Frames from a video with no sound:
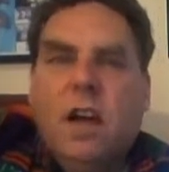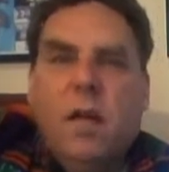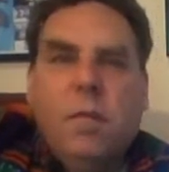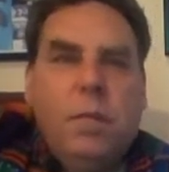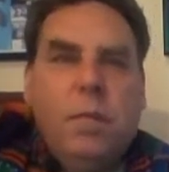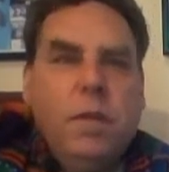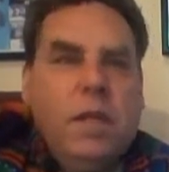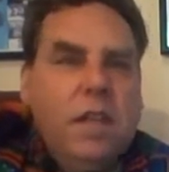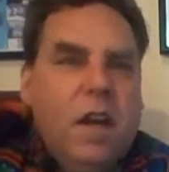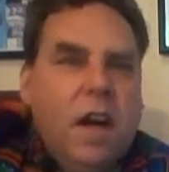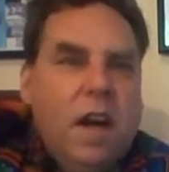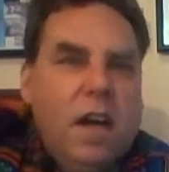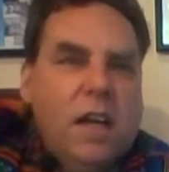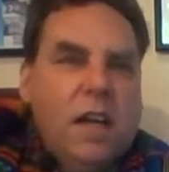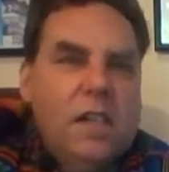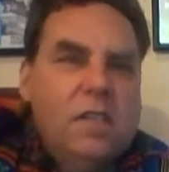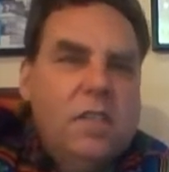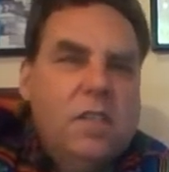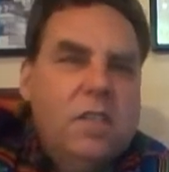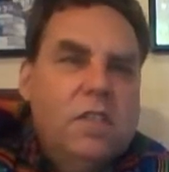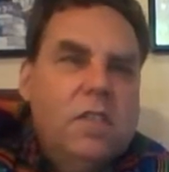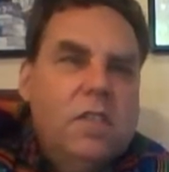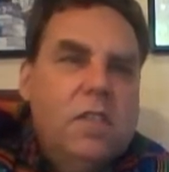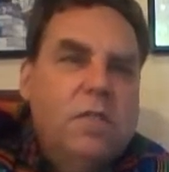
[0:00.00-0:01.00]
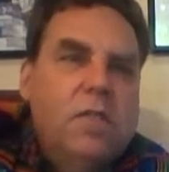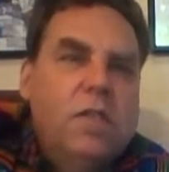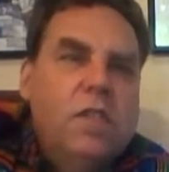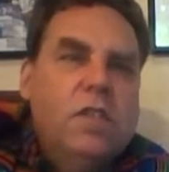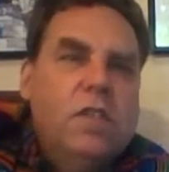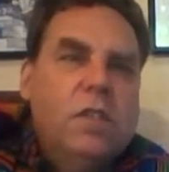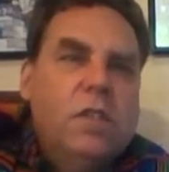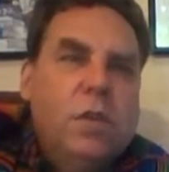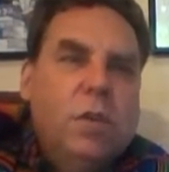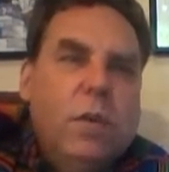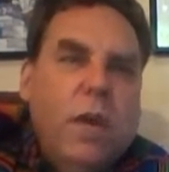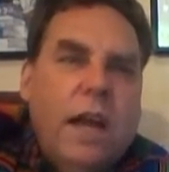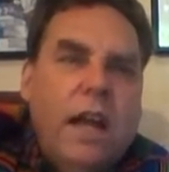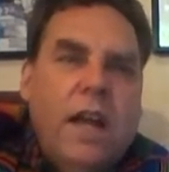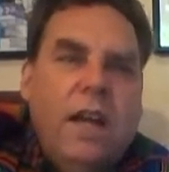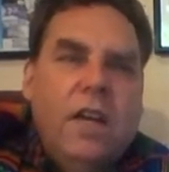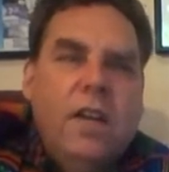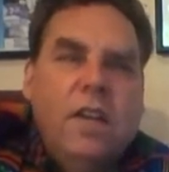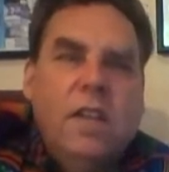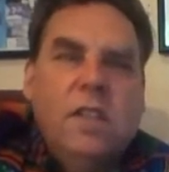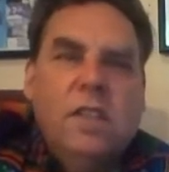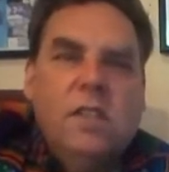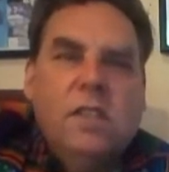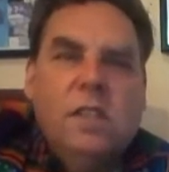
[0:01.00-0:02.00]
Be cautious of your
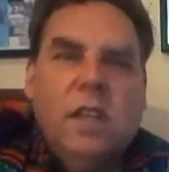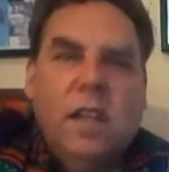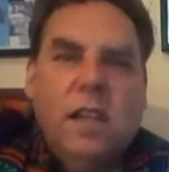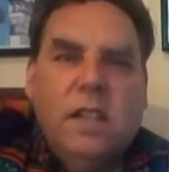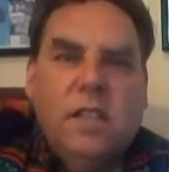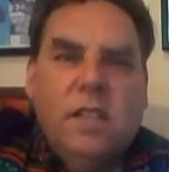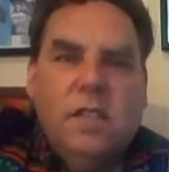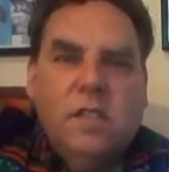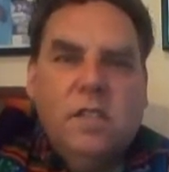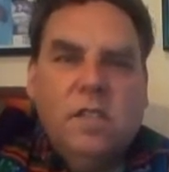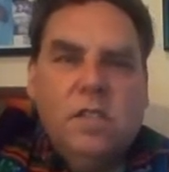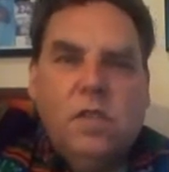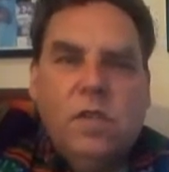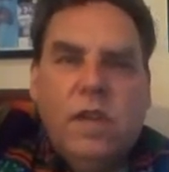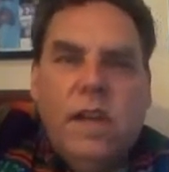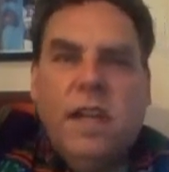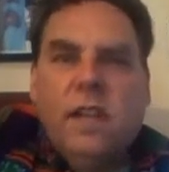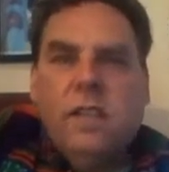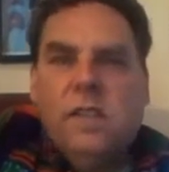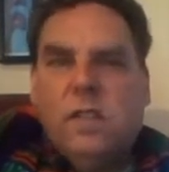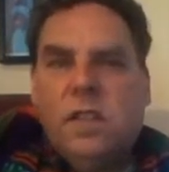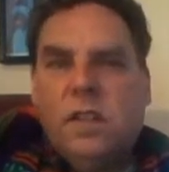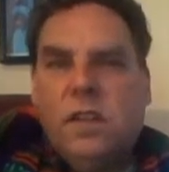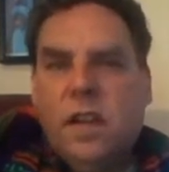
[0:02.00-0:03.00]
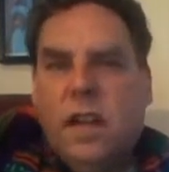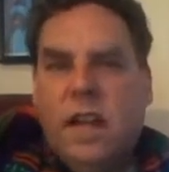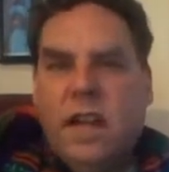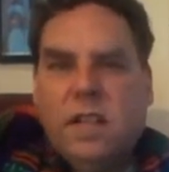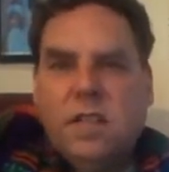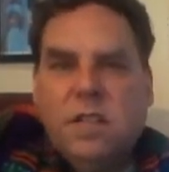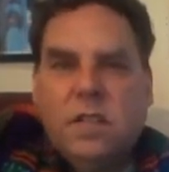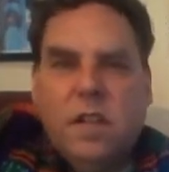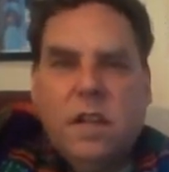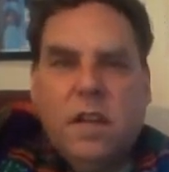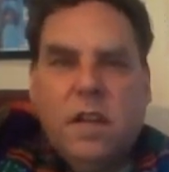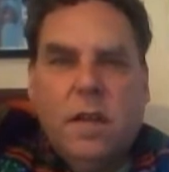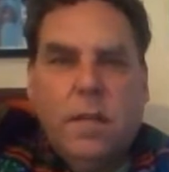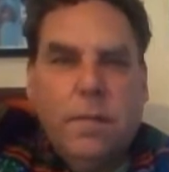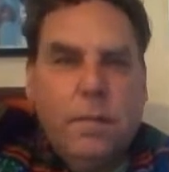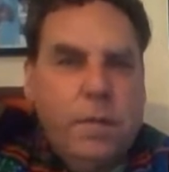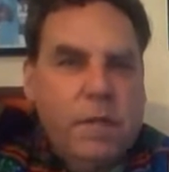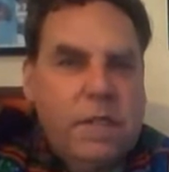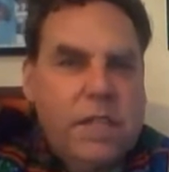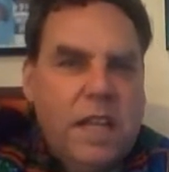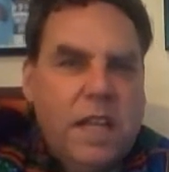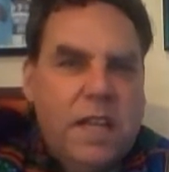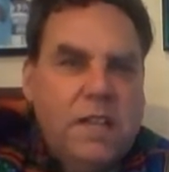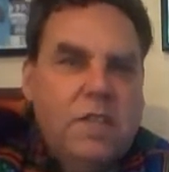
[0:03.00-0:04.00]
surroundings, as this transit has
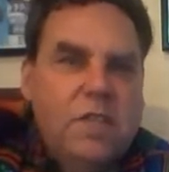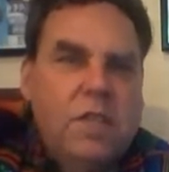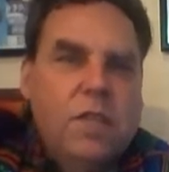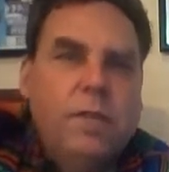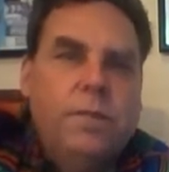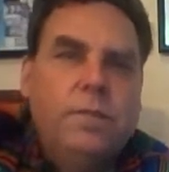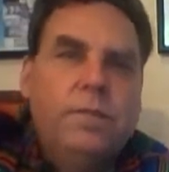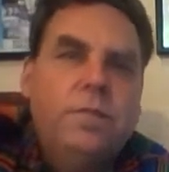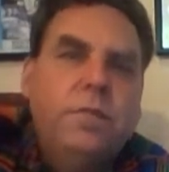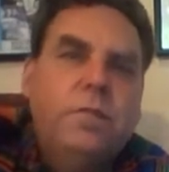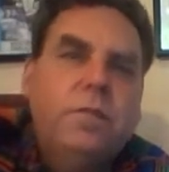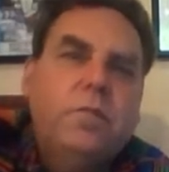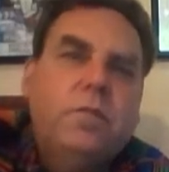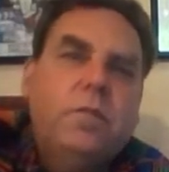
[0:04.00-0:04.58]
potential